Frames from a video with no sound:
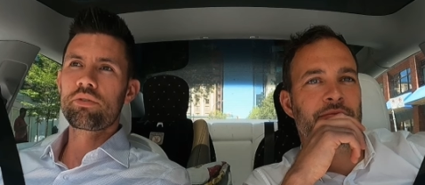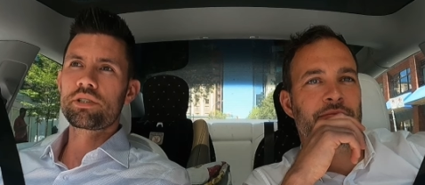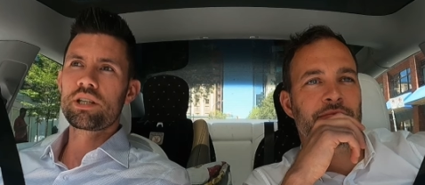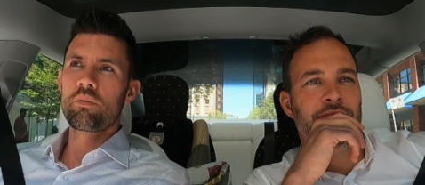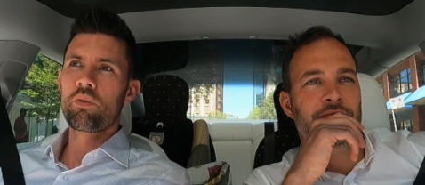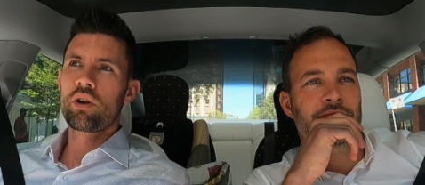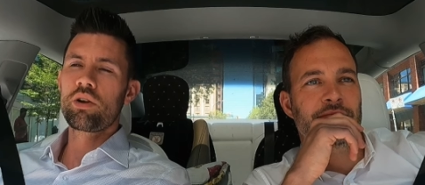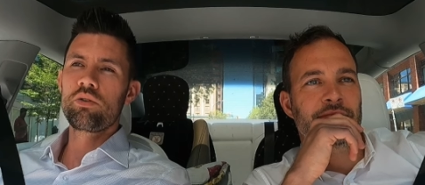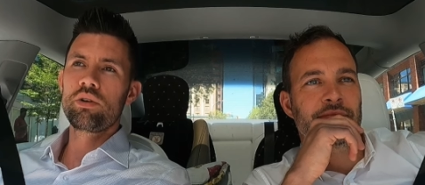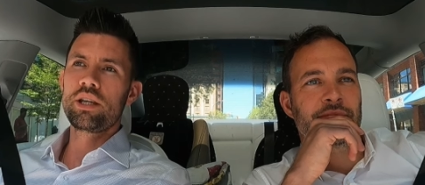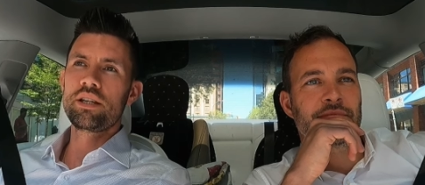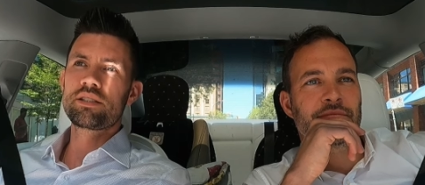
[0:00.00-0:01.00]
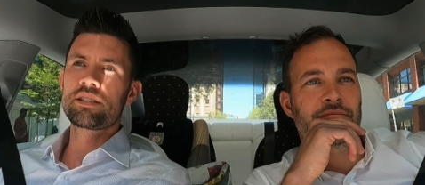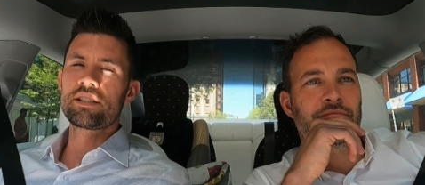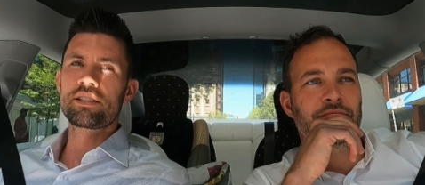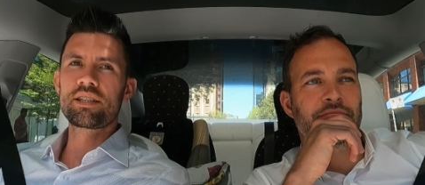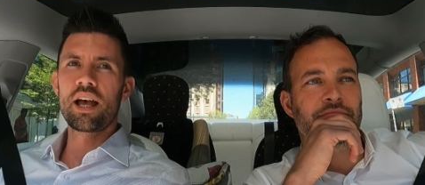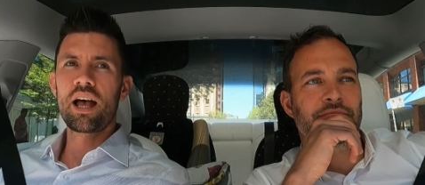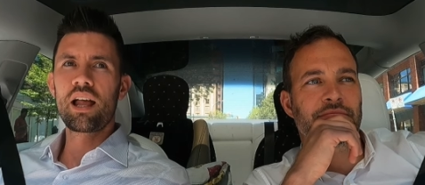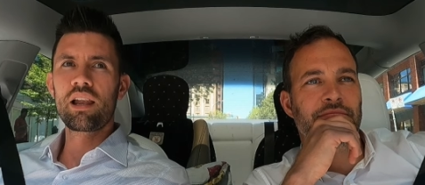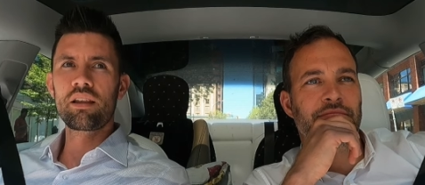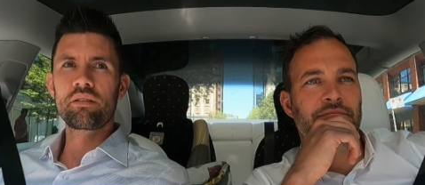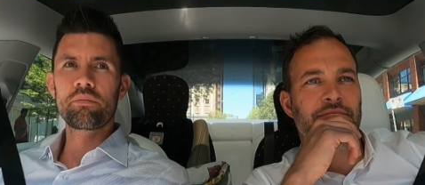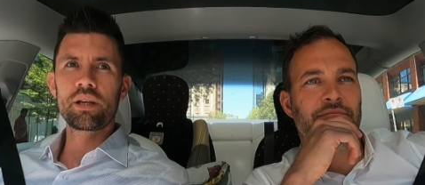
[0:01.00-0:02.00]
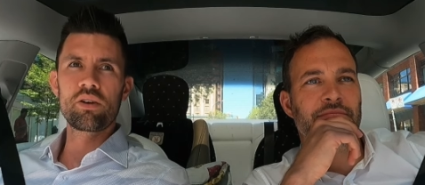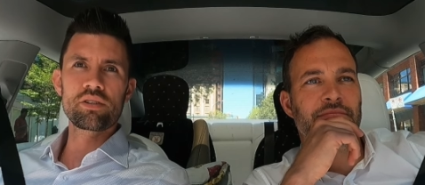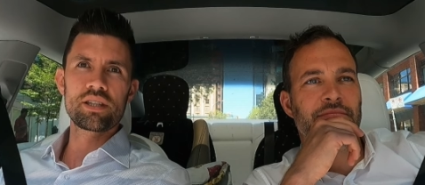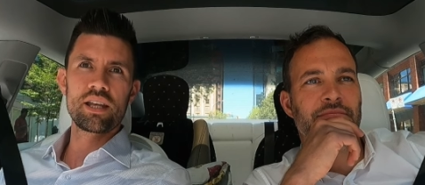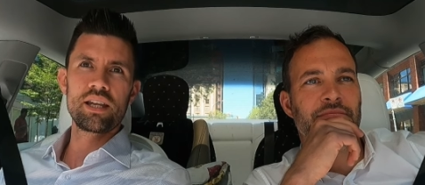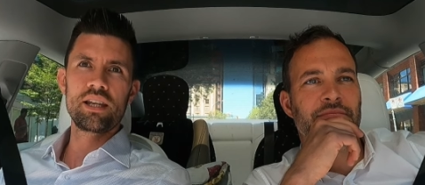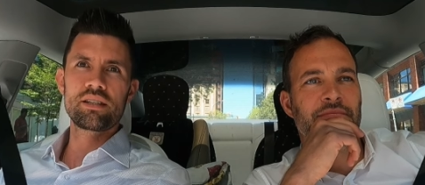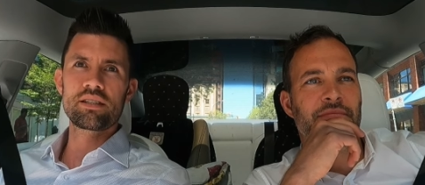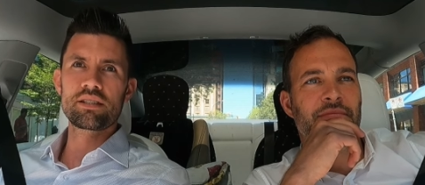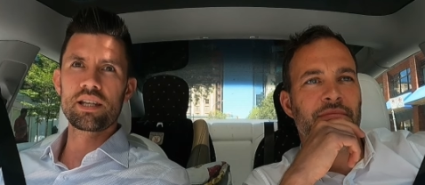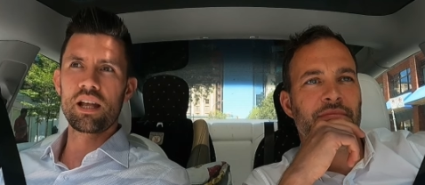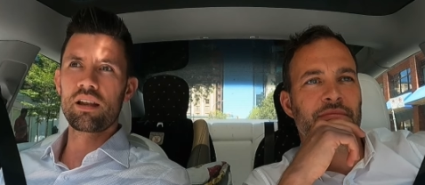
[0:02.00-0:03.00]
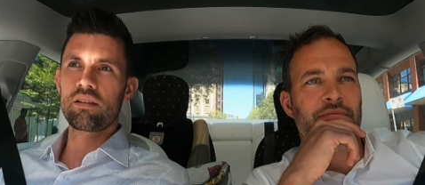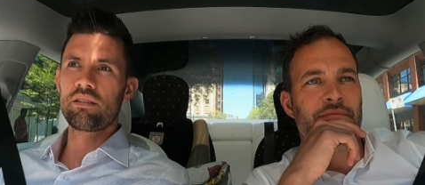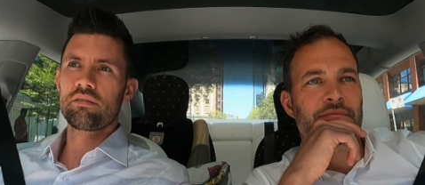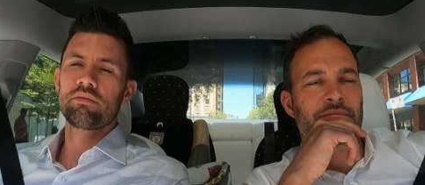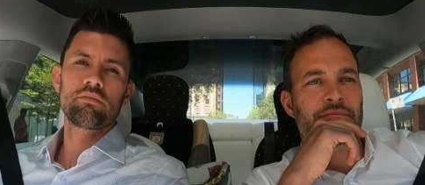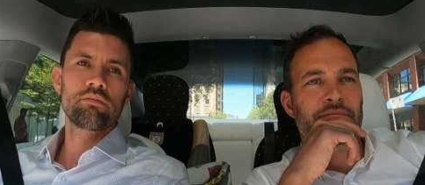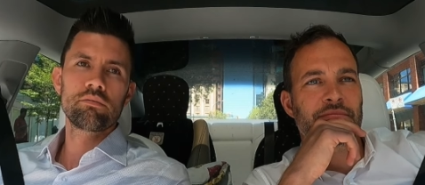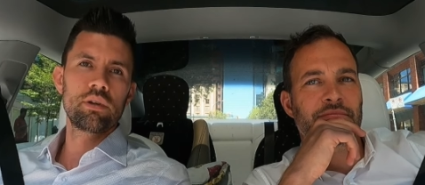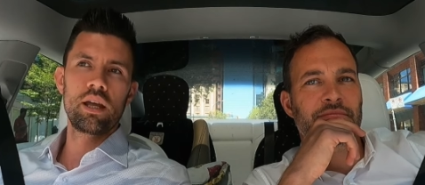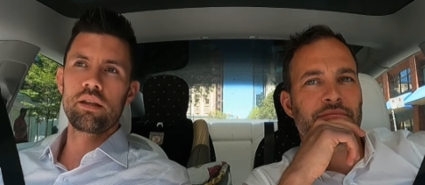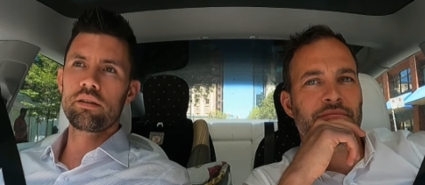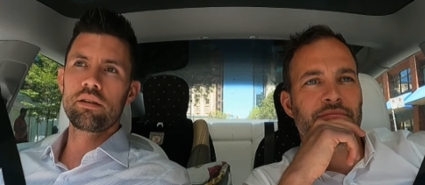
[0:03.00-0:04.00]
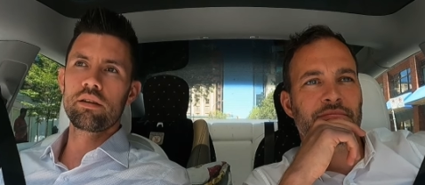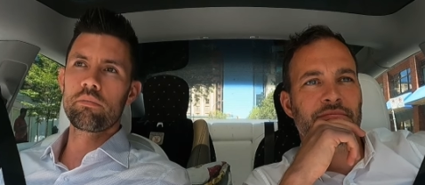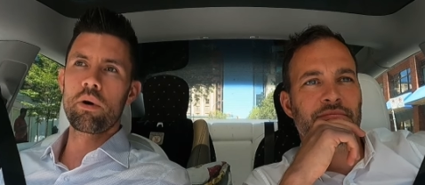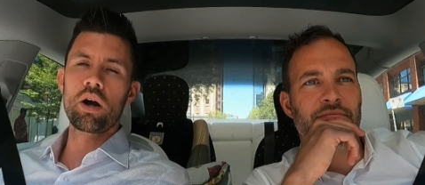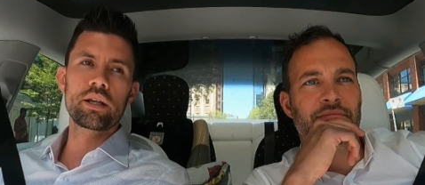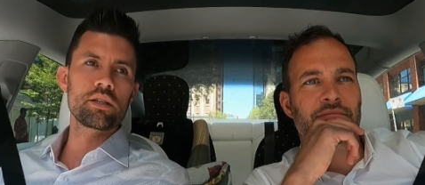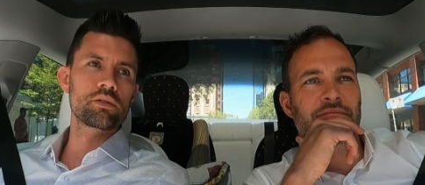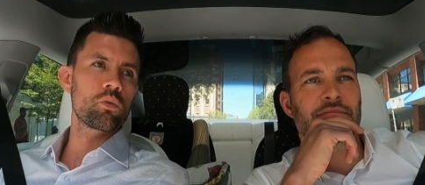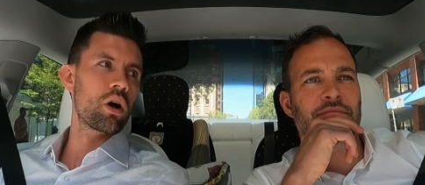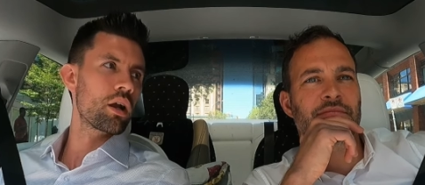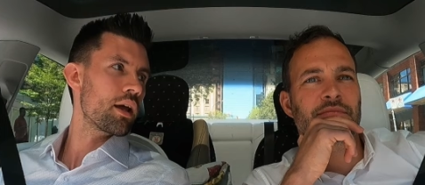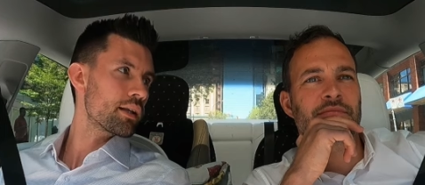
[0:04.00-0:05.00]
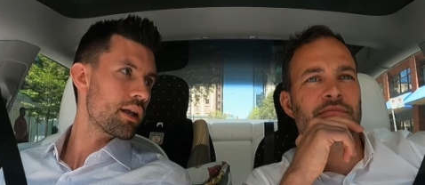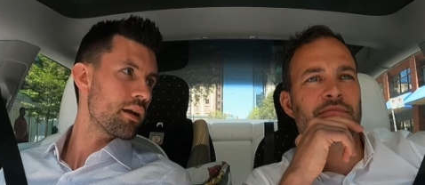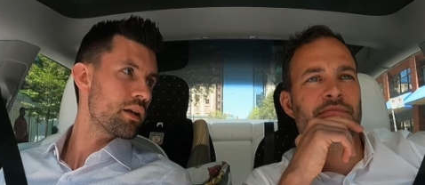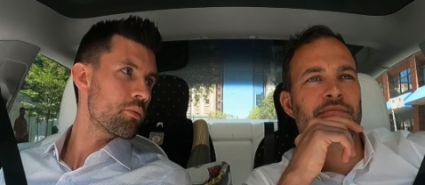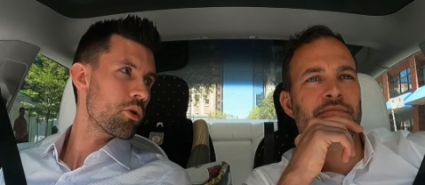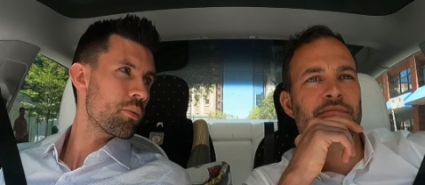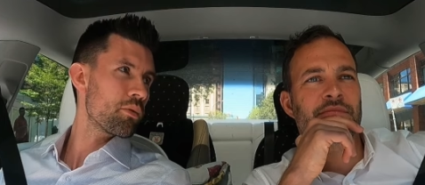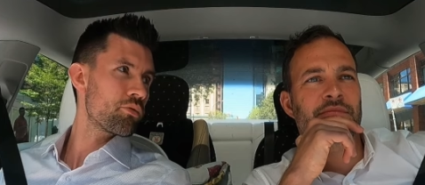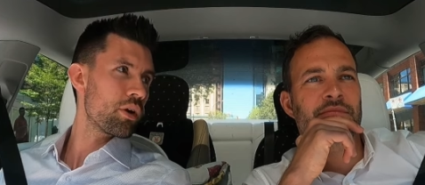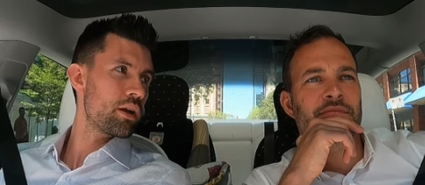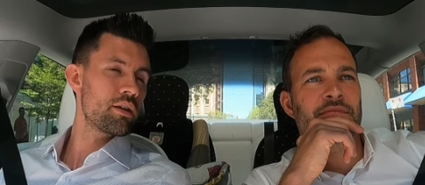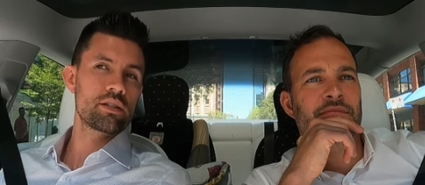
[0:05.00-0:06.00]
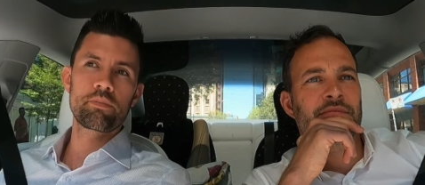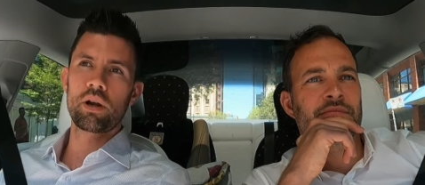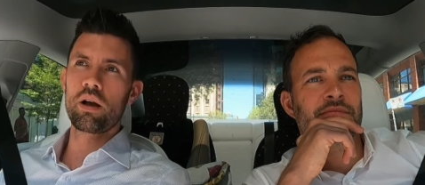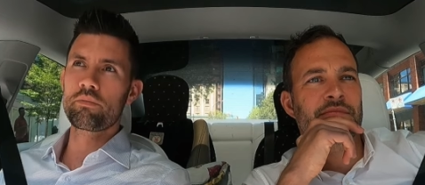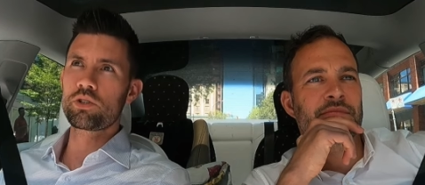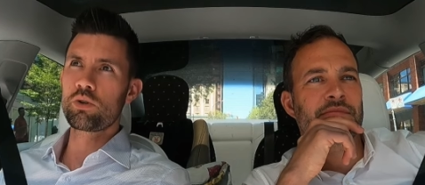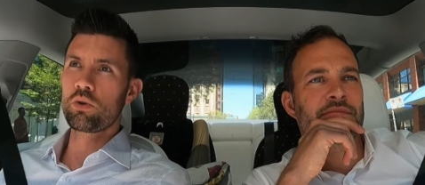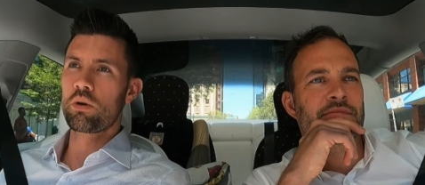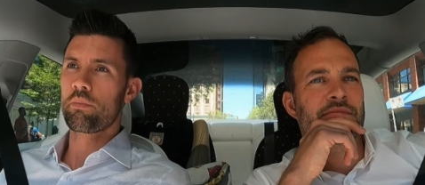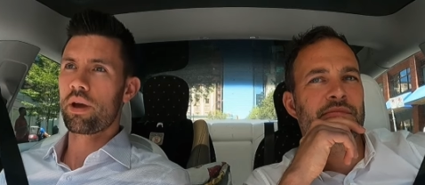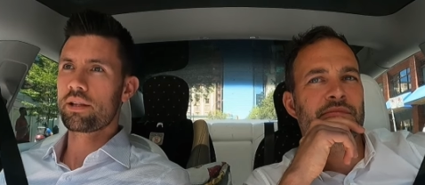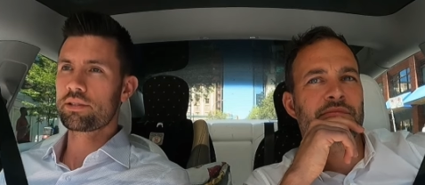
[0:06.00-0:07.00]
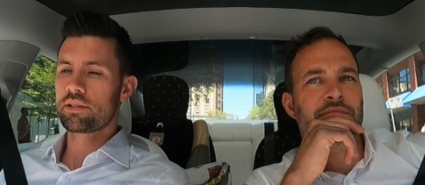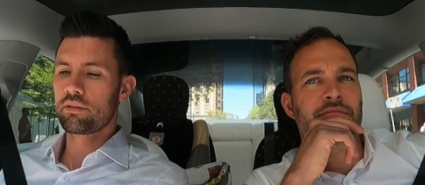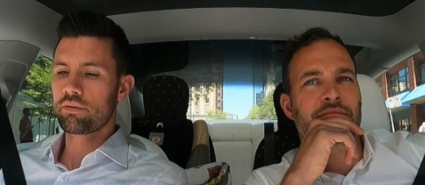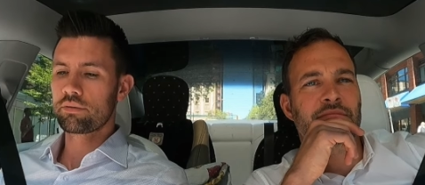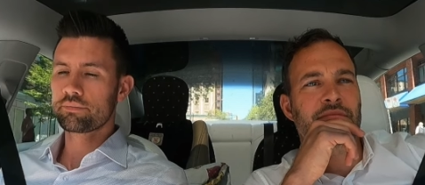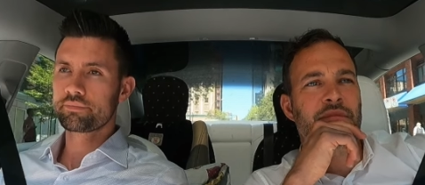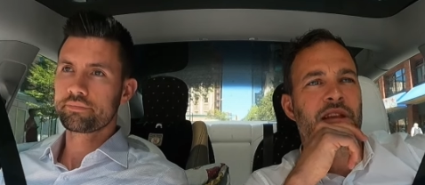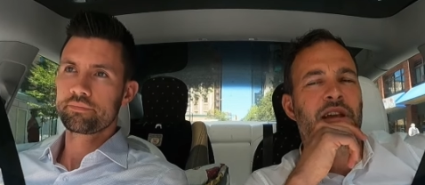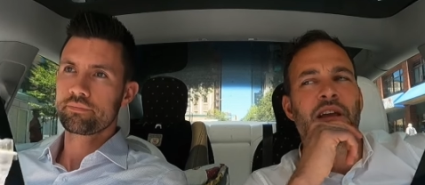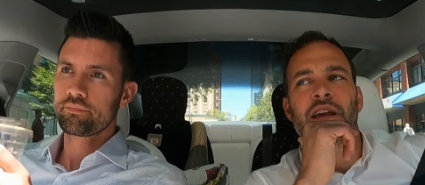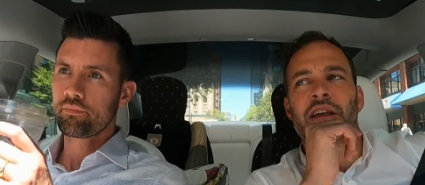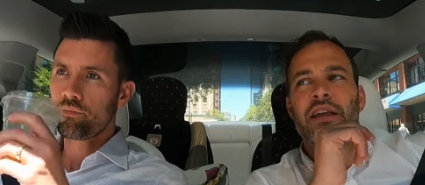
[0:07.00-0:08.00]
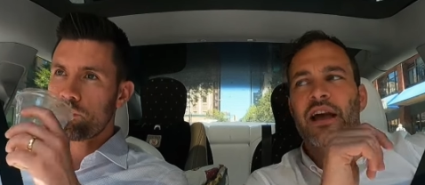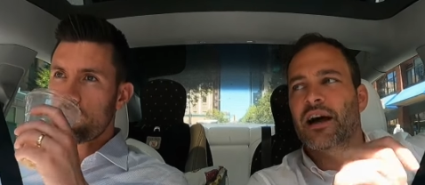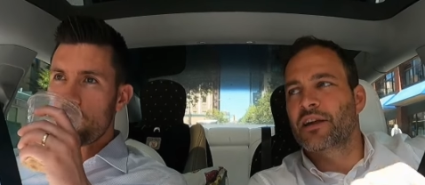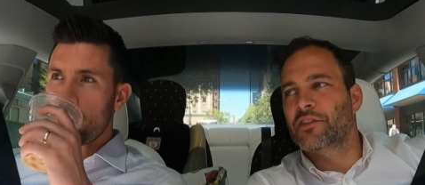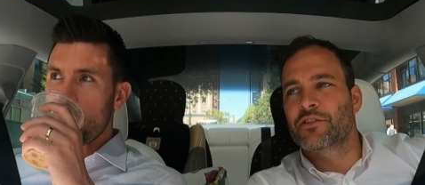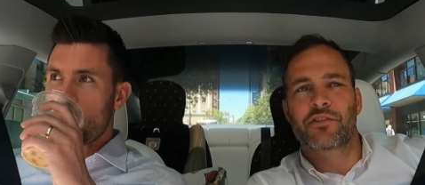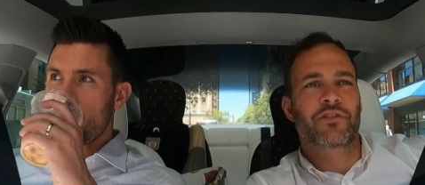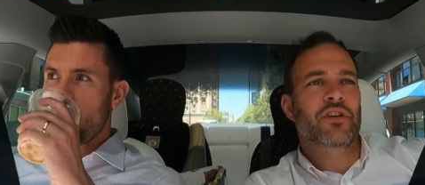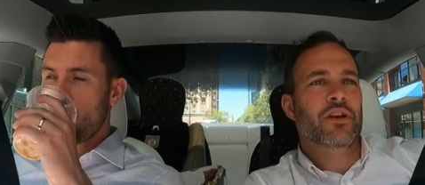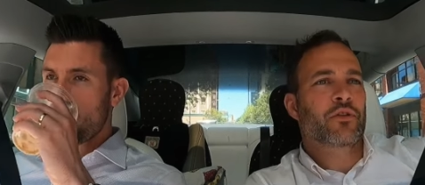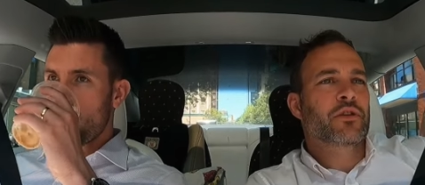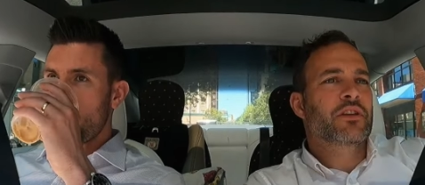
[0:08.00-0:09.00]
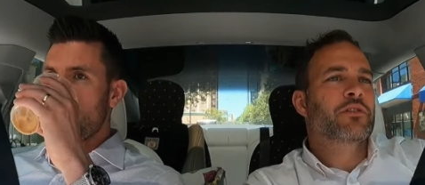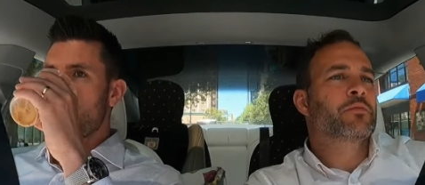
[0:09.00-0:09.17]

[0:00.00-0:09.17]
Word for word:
Speaker 1: for someone who needs to sell, and because they need to sell, it, the market doesn't work like that anymore, I'm afraid. It's become too competitive. Yeah, this is
Speaker 2: generally